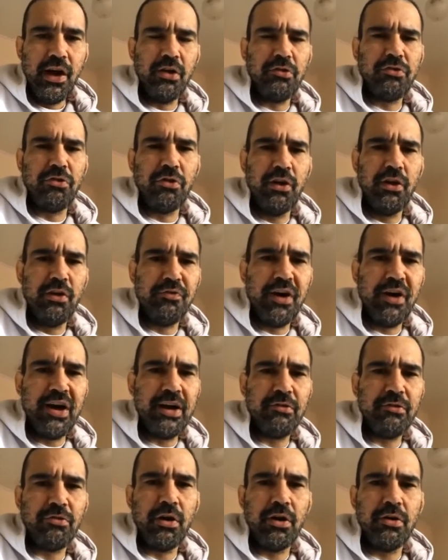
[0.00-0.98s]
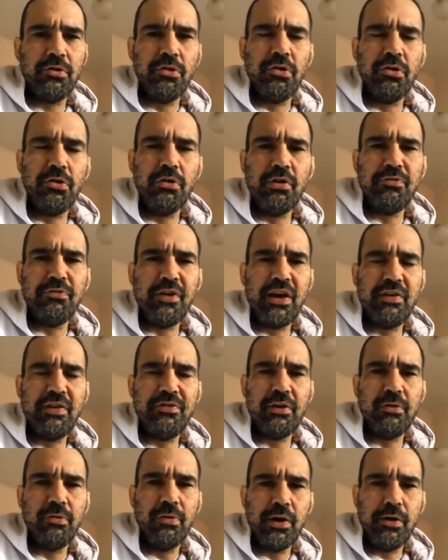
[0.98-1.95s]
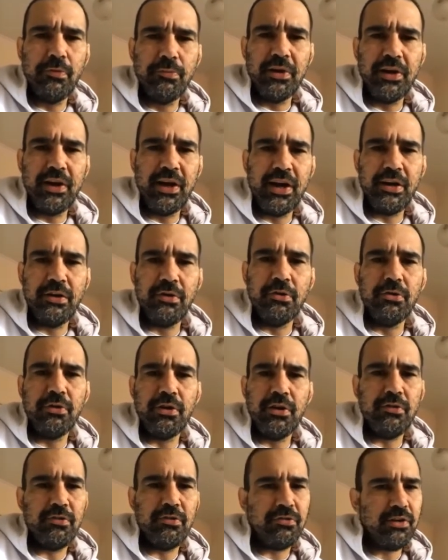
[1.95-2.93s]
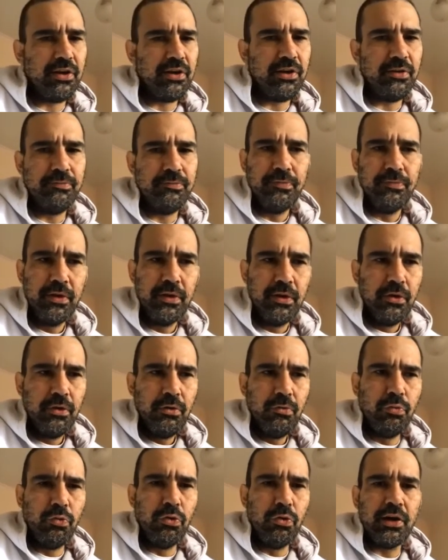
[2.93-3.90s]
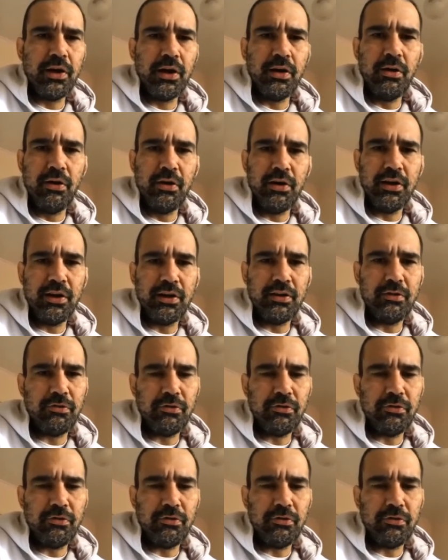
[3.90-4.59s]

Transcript: Also Levi as well. I don't know Levi very well, but I know he's a workaholic.